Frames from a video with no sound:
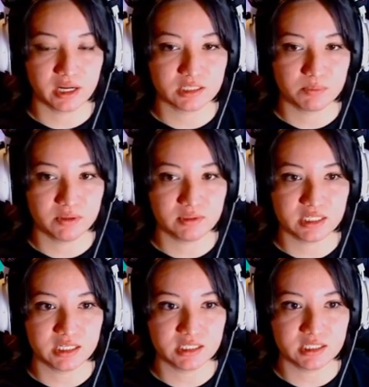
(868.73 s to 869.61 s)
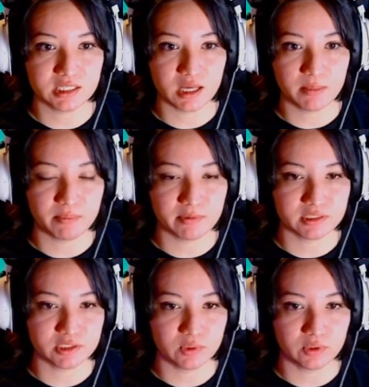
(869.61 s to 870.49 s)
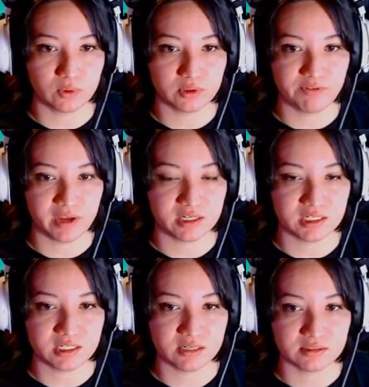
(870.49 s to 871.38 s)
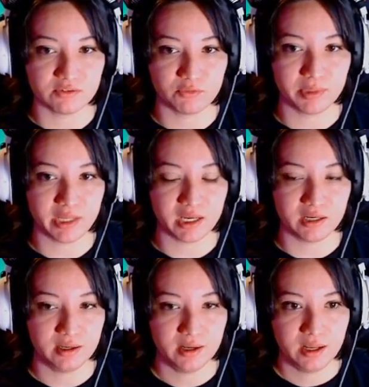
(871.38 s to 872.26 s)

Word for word: I suppose he is the type of person to ignore the fine details of a plan.